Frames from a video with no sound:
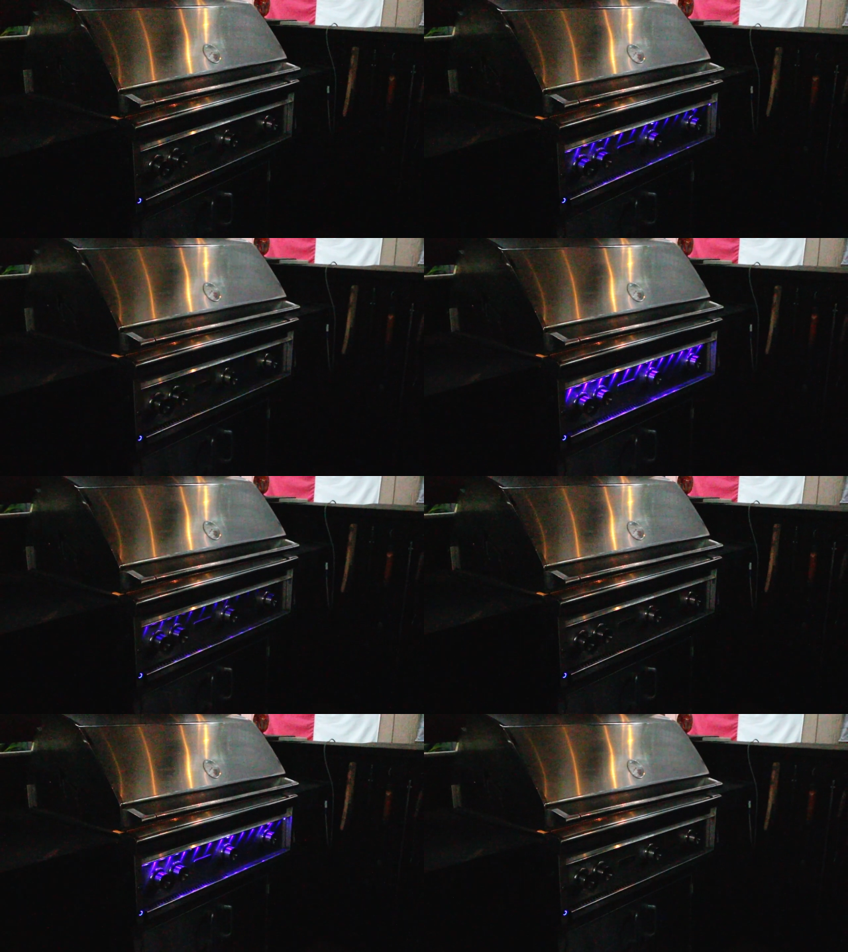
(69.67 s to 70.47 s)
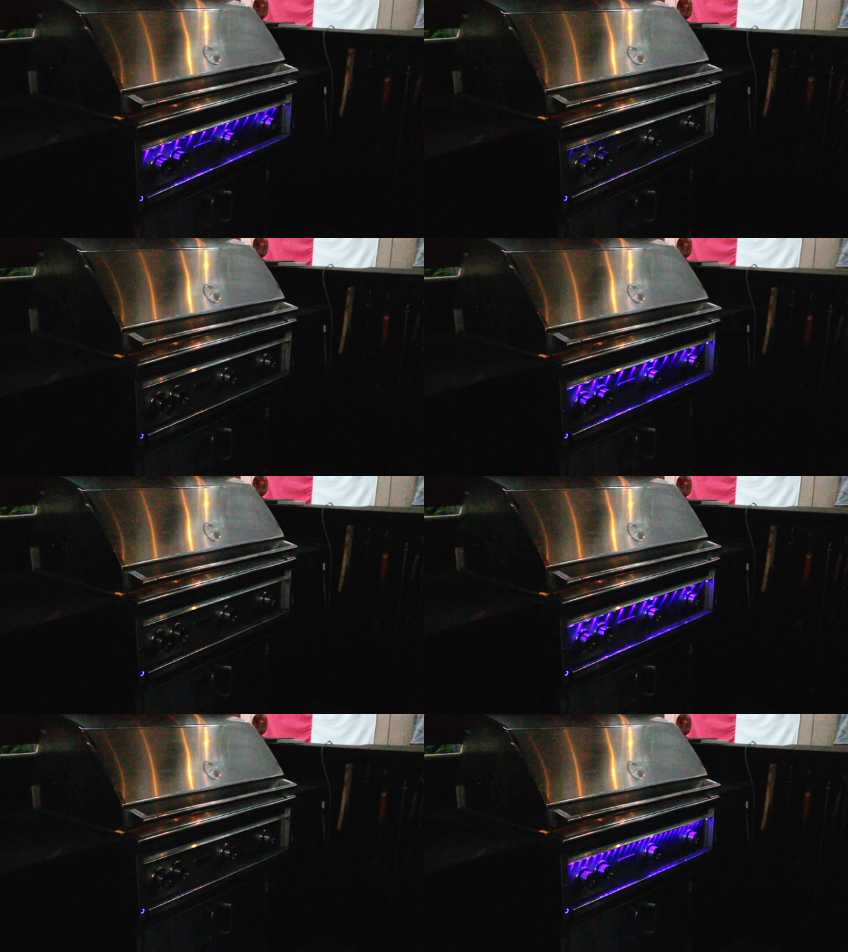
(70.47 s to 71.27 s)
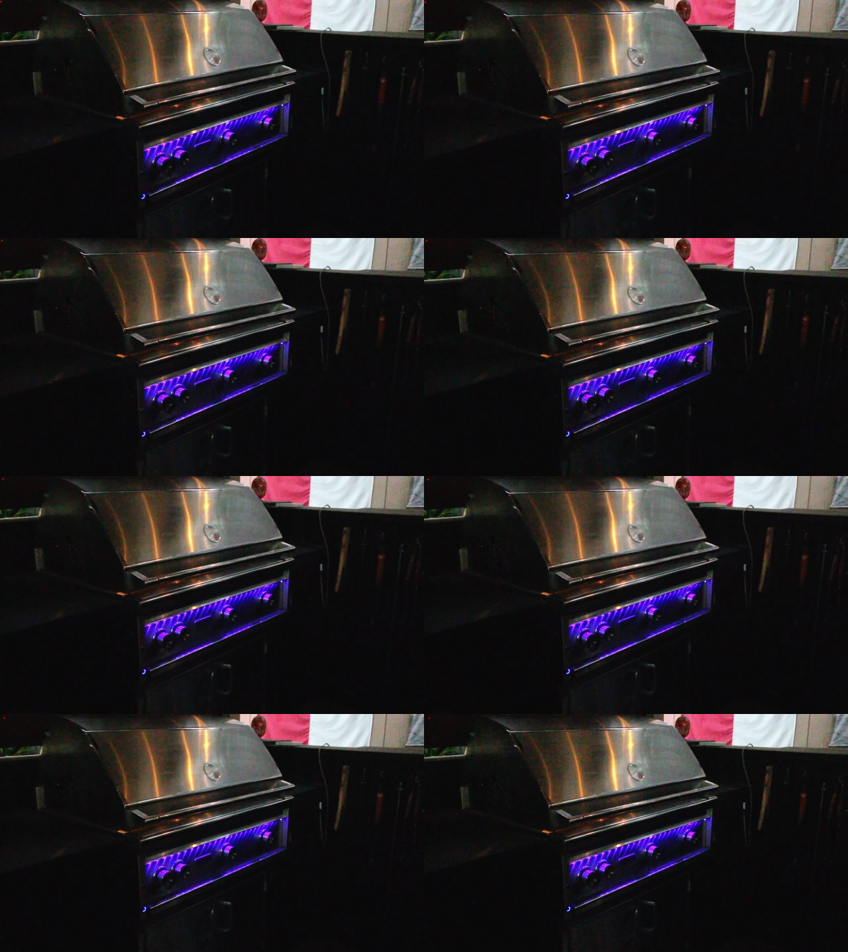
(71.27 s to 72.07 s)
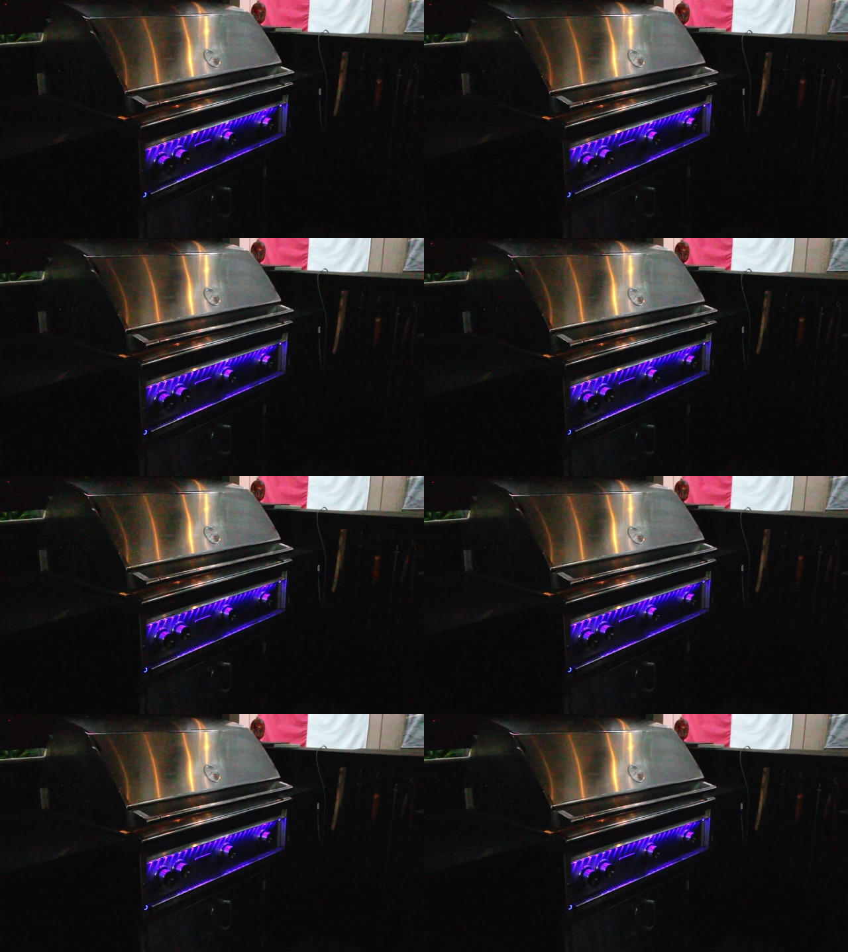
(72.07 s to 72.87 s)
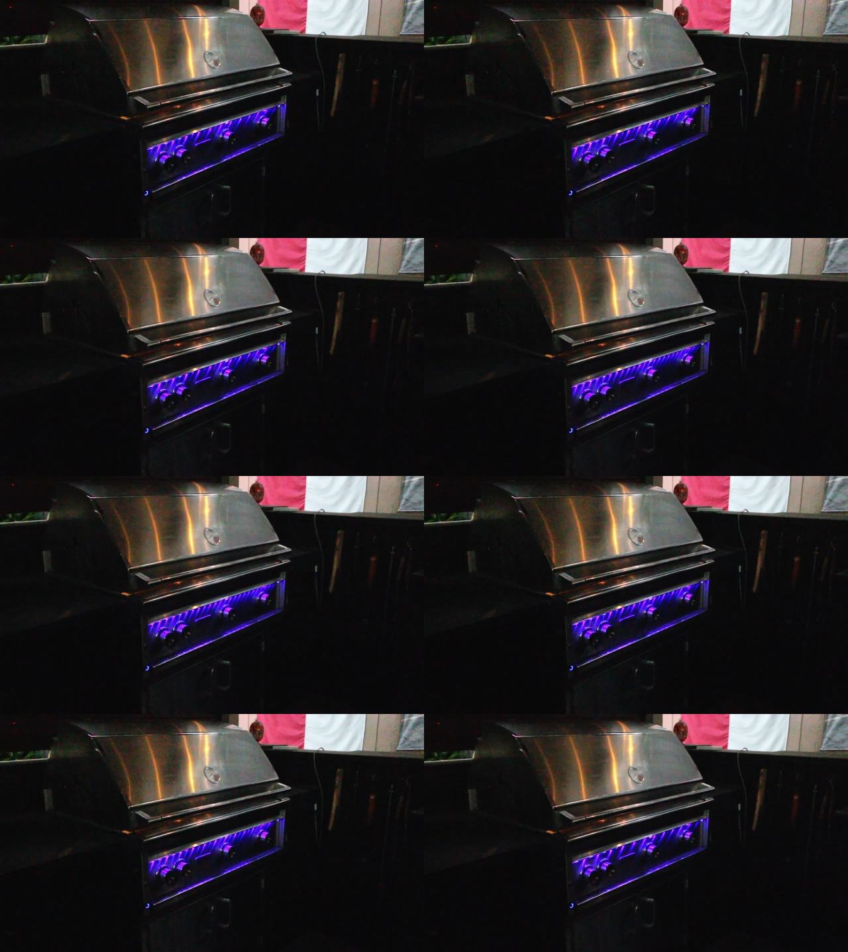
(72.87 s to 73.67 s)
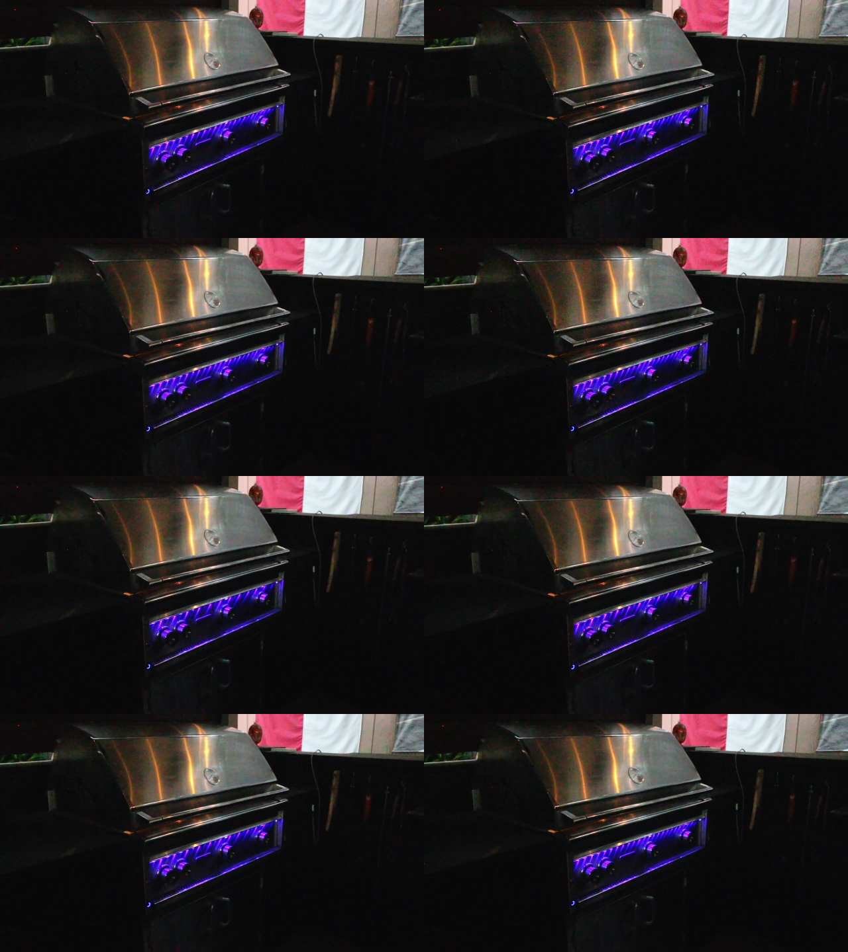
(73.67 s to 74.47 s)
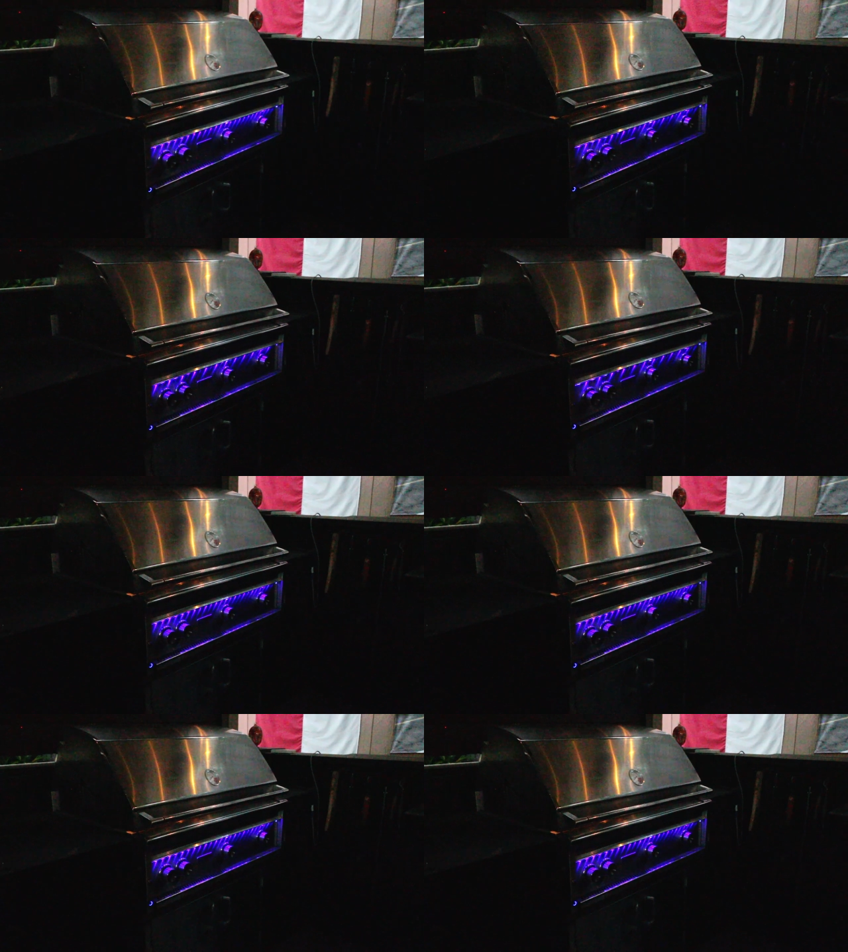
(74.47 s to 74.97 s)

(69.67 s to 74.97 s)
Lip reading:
No face is visible, so there are no lips to read.